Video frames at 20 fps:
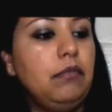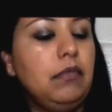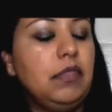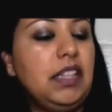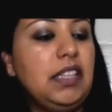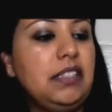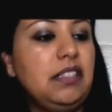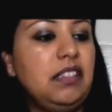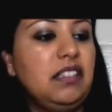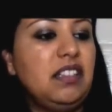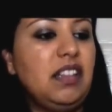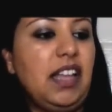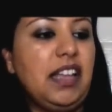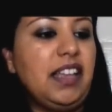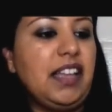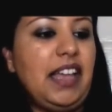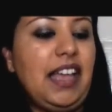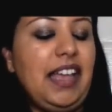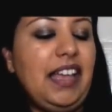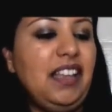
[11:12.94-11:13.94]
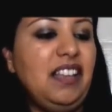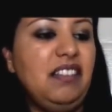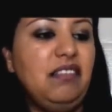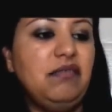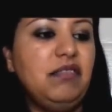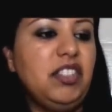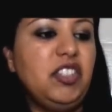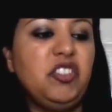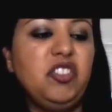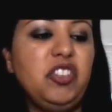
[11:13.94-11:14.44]
This is like a
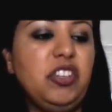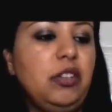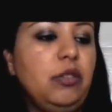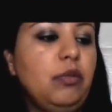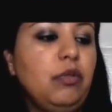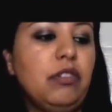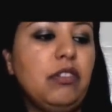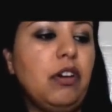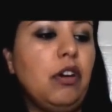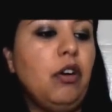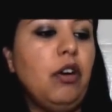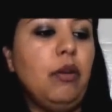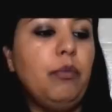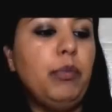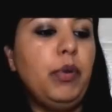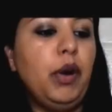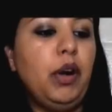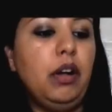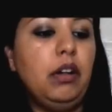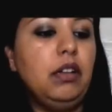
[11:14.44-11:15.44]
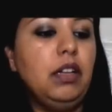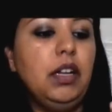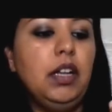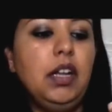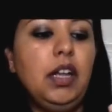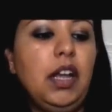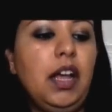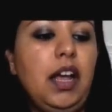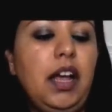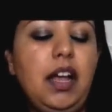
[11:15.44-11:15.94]
stew or a hot pot.
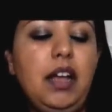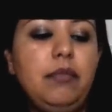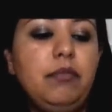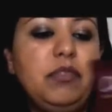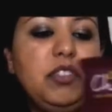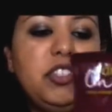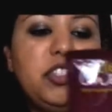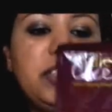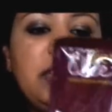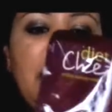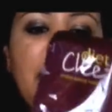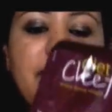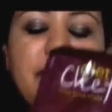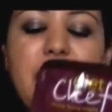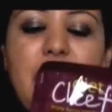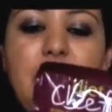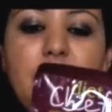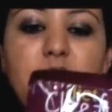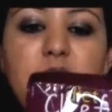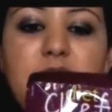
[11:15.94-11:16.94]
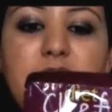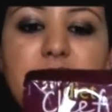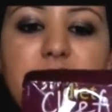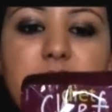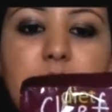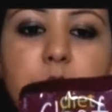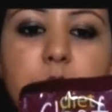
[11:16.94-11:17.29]
You just have that with a